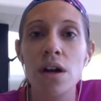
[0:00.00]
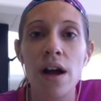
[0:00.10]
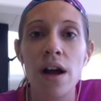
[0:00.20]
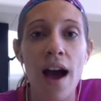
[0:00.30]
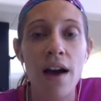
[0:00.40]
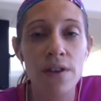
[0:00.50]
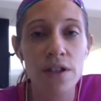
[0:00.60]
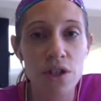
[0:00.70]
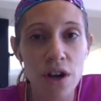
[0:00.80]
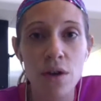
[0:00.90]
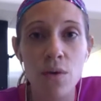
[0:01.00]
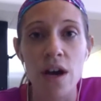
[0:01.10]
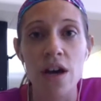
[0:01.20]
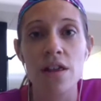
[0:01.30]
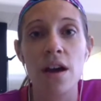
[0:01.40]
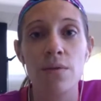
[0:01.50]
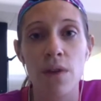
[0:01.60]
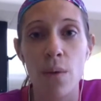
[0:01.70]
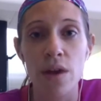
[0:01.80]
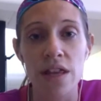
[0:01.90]
have a struggle with and
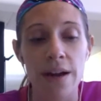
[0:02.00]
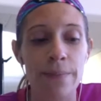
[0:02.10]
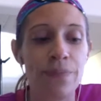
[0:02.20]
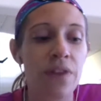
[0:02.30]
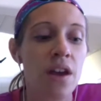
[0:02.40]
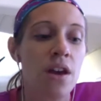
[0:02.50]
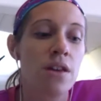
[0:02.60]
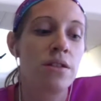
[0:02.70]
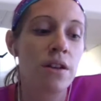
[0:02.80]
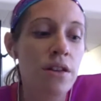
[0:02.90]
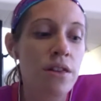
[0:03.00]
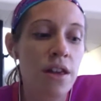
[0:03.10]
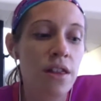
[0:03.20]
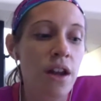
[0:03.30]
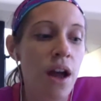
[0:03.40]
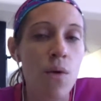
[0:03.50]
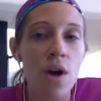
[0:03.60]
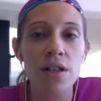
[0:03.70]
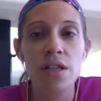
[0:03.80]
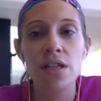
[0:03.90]
run with it. The other thing that I
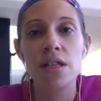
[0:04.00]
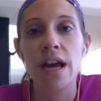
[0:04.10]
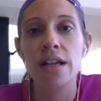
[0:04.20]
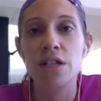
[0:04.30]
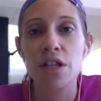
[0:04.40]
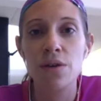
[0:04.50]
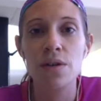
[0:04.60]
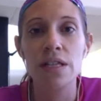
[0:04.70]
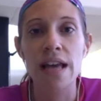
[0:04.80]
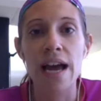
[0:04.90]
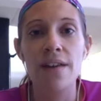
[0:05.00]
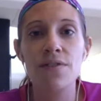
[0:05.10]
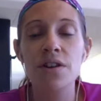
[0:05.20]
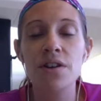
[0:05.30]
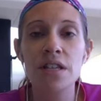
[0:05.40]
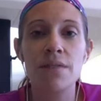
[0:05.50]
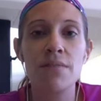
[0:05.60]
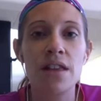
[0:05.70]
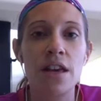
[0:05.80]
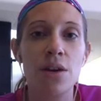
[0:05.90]
want to say too is that if there is
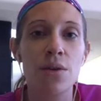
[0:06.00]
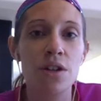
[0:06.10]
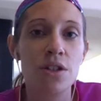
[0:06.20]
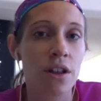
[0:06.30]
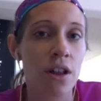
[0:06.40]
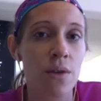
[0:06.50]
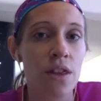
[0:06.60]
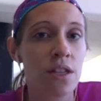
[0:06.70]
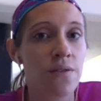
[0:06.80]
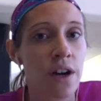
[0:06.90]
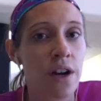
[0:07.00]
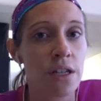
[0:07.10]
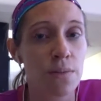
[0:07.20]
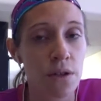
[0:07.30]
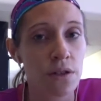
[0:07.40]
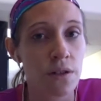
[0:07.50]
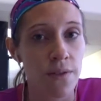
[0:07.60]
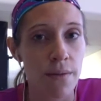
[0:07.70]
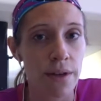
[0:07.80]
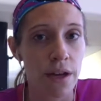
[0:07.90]
something that you are struggling with as far as personal
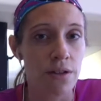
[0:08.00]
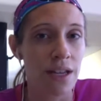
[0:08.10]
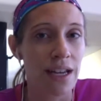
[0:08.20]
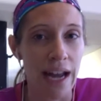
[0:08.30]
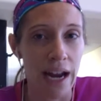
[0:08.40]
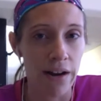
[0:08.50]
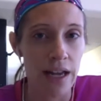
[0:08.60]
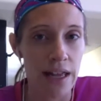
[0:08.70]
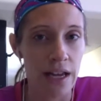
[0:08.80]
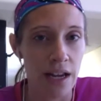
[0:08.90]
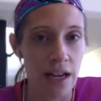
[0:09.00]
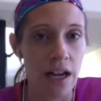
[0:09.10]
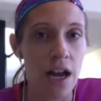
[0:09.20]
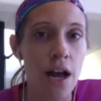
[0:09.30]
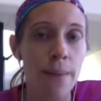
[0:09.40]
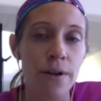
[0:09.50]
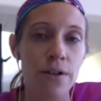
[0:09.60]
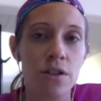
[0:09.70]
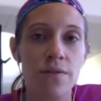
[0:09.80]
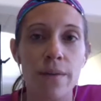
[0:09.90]
development goes, like an area that you need
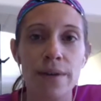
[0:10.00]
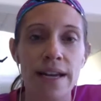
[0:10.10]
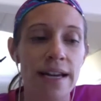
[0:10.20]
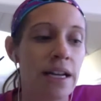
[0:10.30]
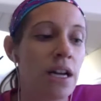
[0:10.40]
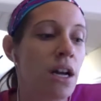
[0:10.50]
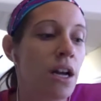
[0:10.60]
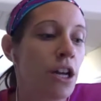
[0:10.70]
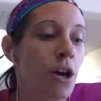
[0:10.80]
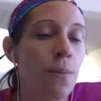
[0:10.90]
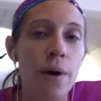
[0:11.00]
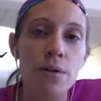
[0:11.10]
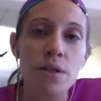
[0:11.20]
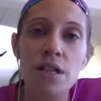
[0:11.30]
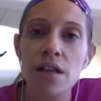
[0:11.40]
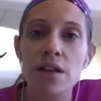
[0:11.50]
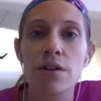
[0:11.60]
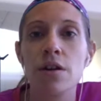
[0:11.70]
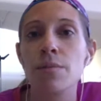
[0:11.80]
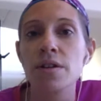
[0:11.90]
personal development in, post it in the
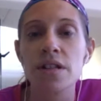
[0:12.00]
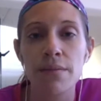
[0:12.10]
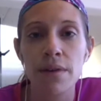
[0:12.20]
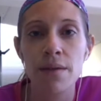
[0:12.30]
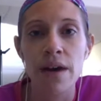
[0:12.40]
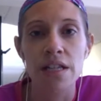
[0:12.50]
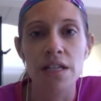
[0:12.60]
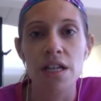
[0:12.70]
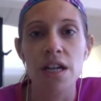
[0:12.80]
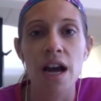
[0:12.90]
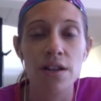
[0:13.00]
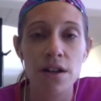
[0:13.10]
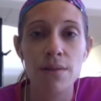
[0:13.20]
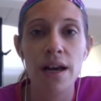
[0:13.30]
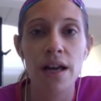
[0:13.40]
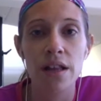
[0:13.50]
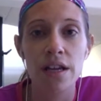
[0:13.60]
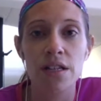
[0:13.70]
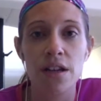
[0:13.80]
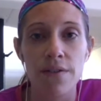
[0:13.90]
group or send me a message. I do need to make a
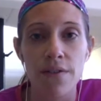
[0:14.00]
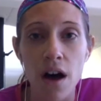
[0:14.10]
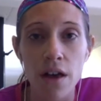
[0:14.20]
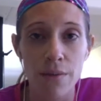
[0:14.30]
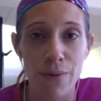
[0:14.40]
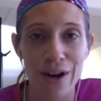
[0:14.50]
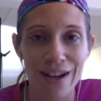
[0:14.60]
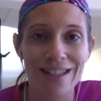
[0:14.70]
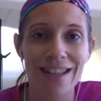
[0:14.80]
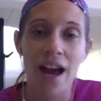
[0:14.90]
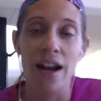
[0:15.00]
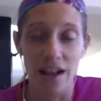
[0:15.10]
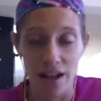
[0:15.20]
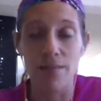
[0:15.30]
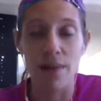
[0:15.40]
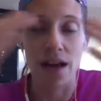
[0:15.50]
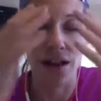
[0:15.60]
list of all the books. I need